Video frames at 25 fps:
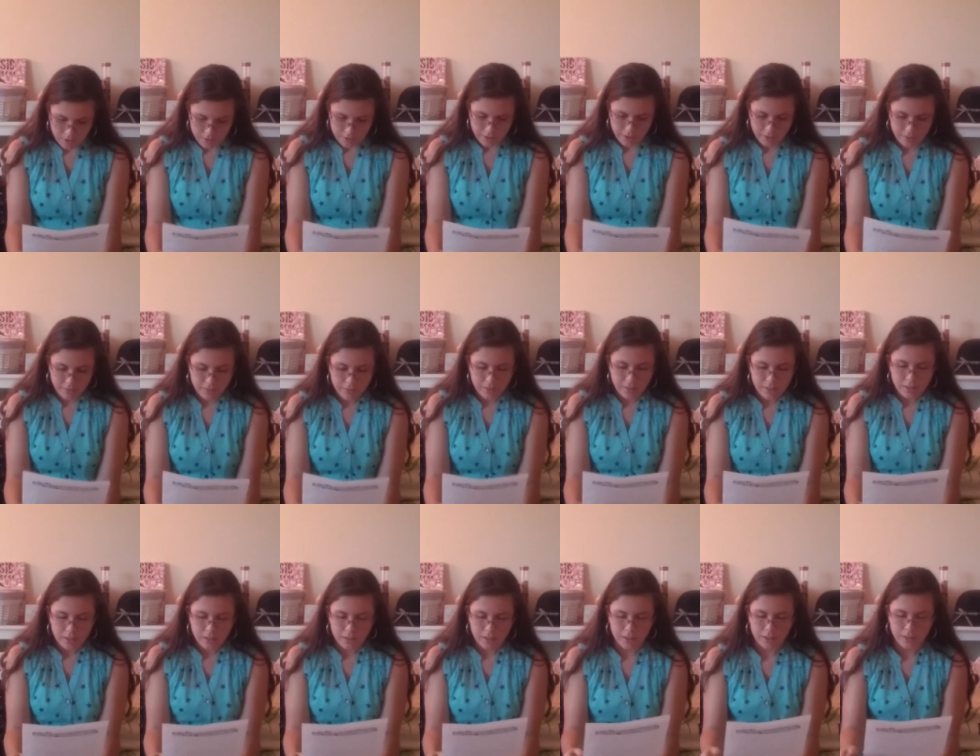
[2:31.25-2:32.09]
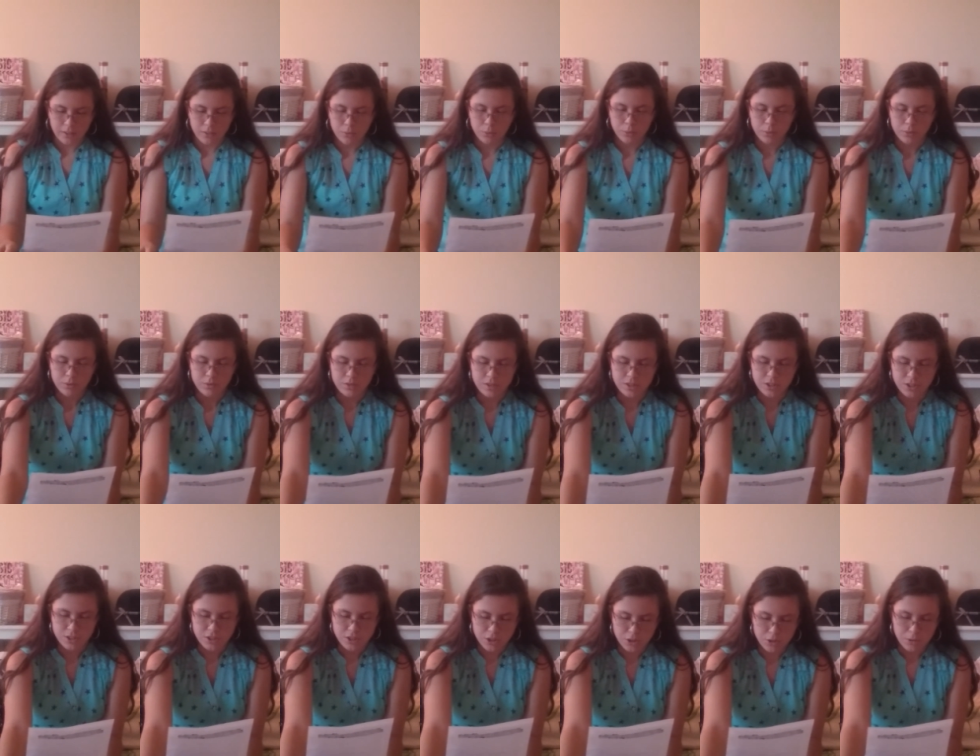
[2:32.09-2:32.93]
Texting has ruined
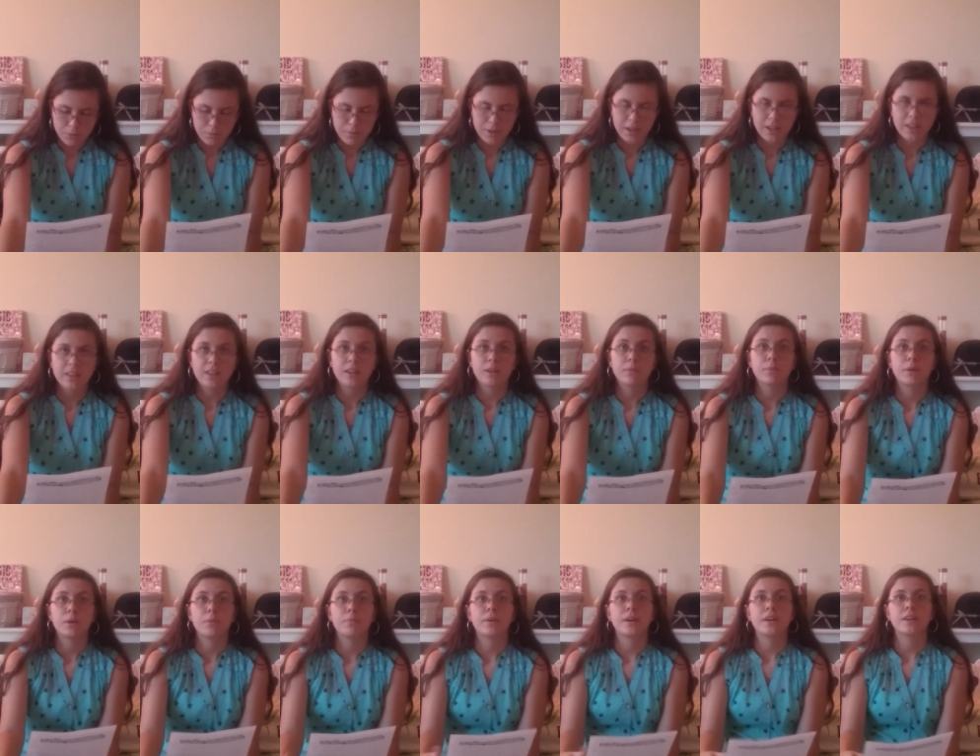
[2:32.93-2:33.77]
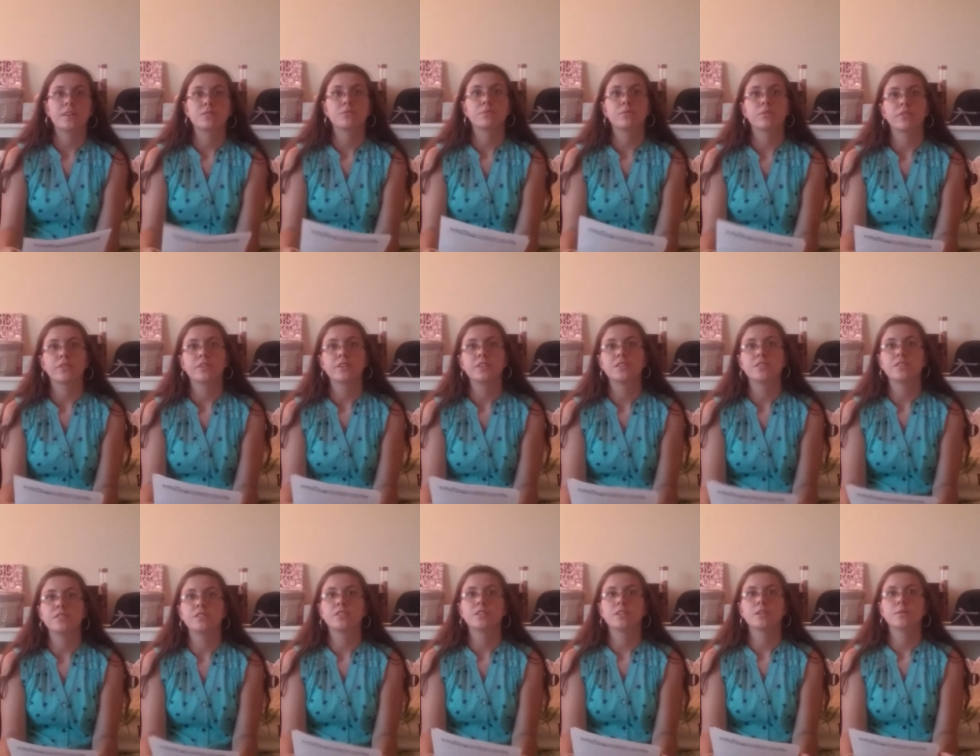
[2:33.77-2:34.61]
so many of my past
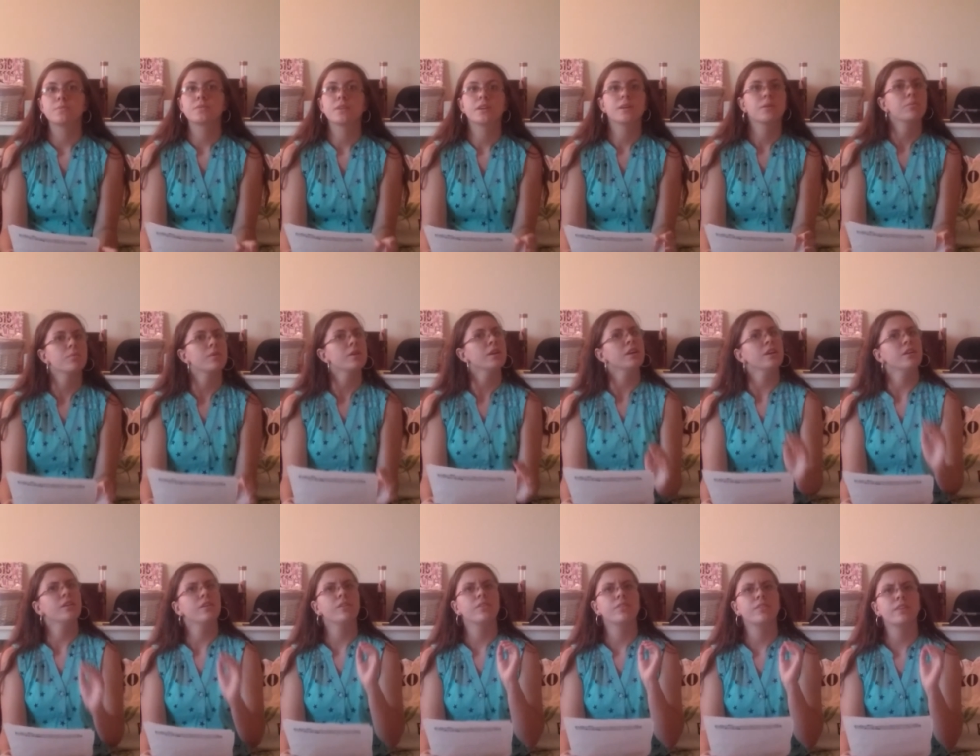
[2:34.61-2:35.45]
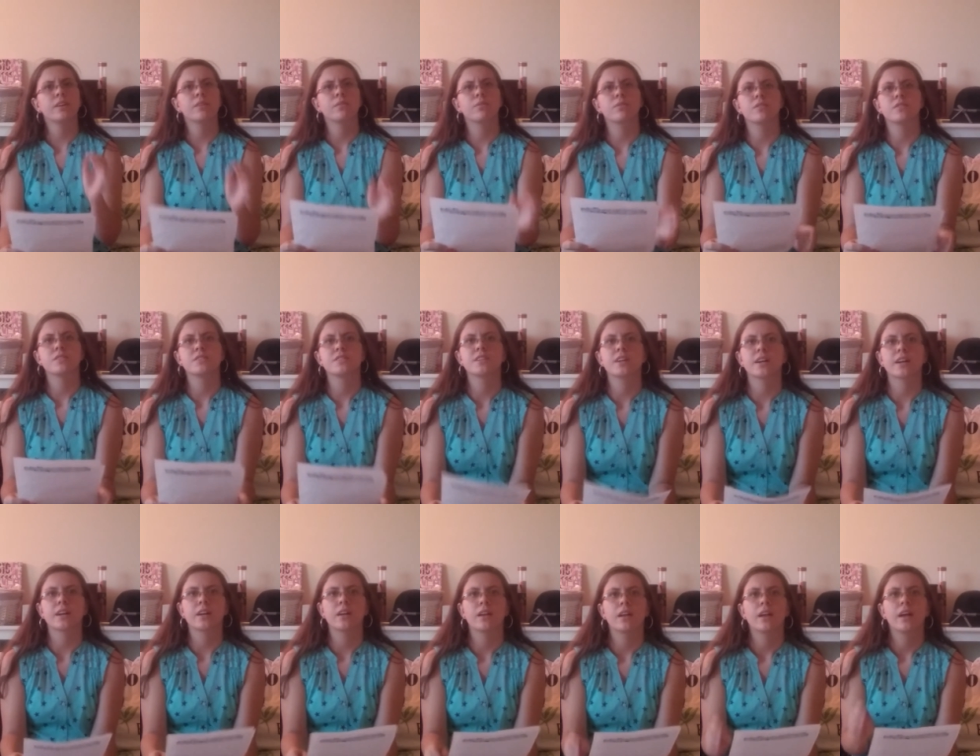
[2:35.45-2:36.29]
relationships. I want you to think for a
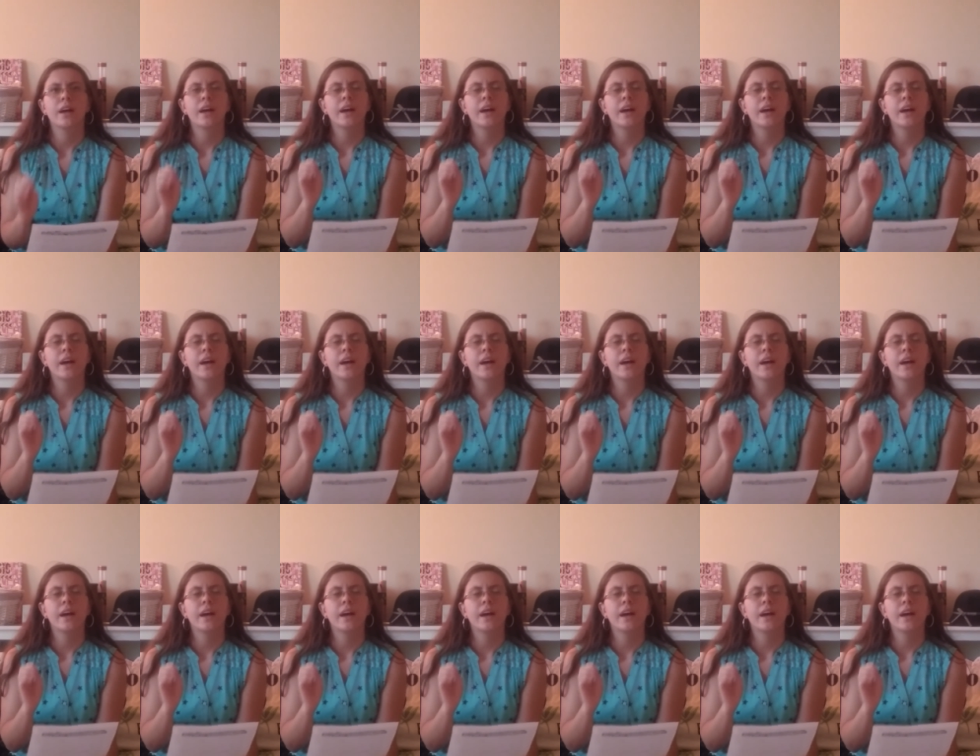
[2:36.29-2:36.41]
second.